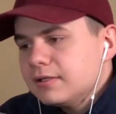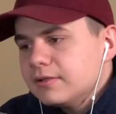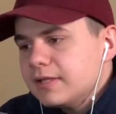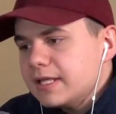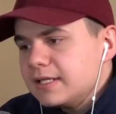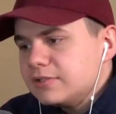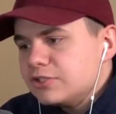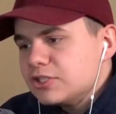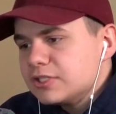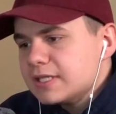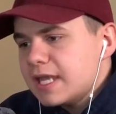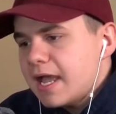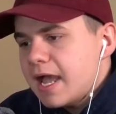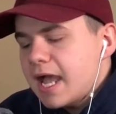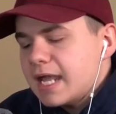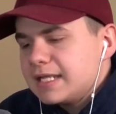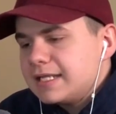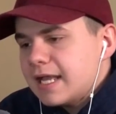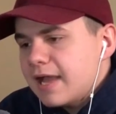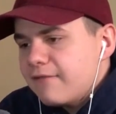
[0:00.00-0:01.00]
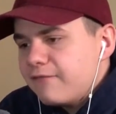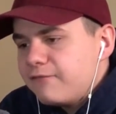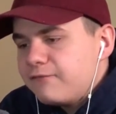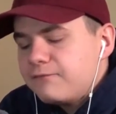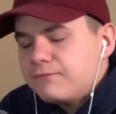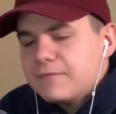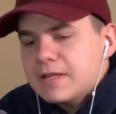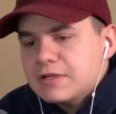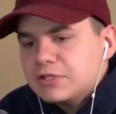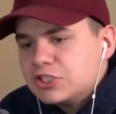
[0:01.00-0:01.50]
Like,
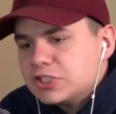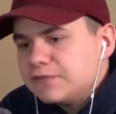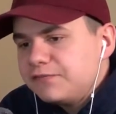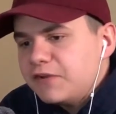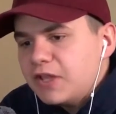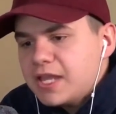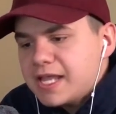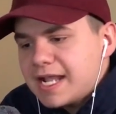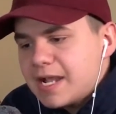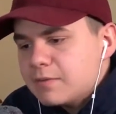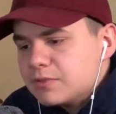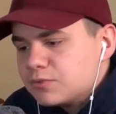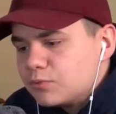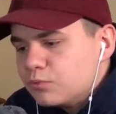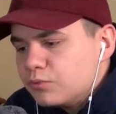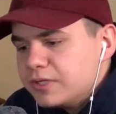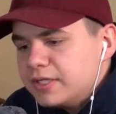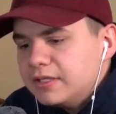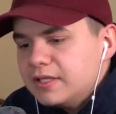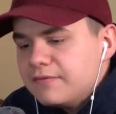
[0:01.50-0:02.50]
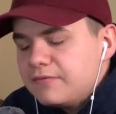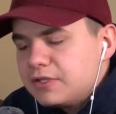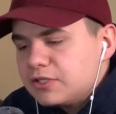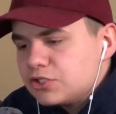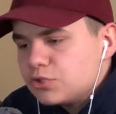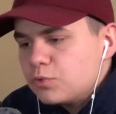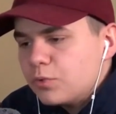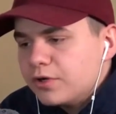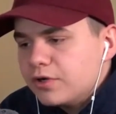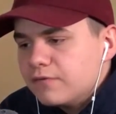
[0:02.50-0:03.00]
it just felt like I was
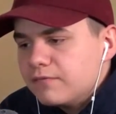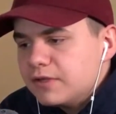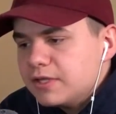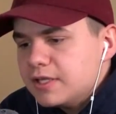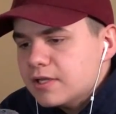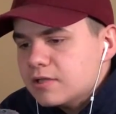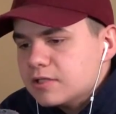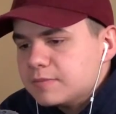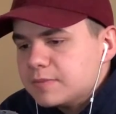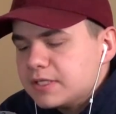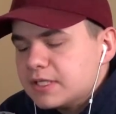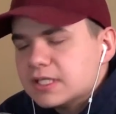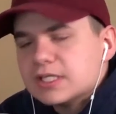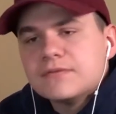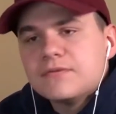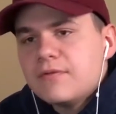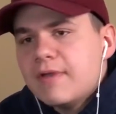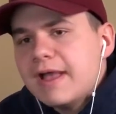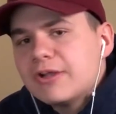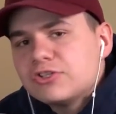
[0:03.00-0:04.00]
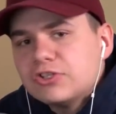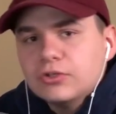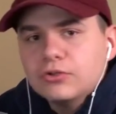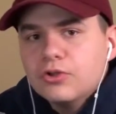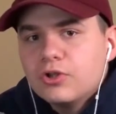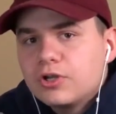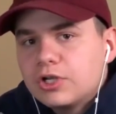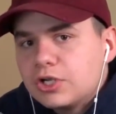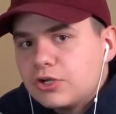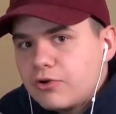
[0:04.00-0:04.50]
reliving Twitter videos, because if you actually
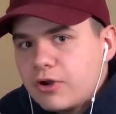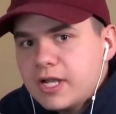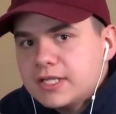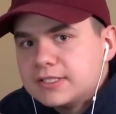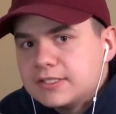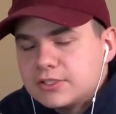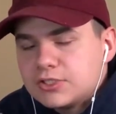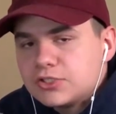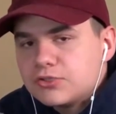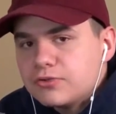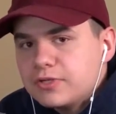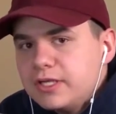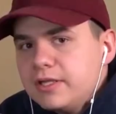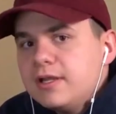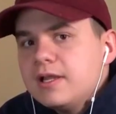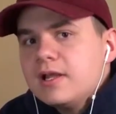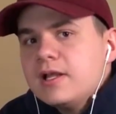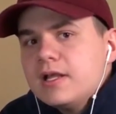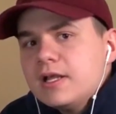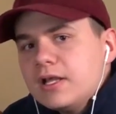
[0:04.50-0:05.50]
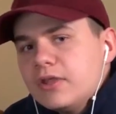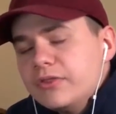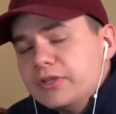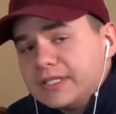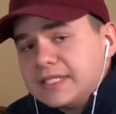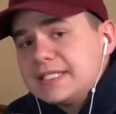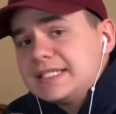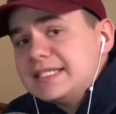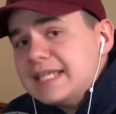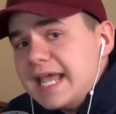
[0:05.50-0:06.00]
look across the street,
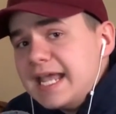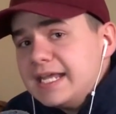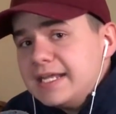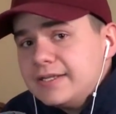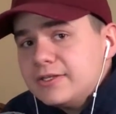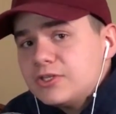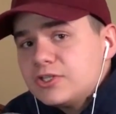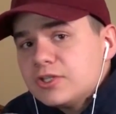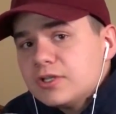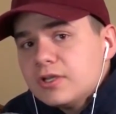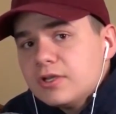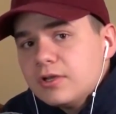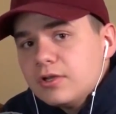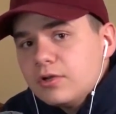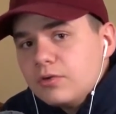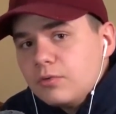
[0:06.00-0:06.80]
the stage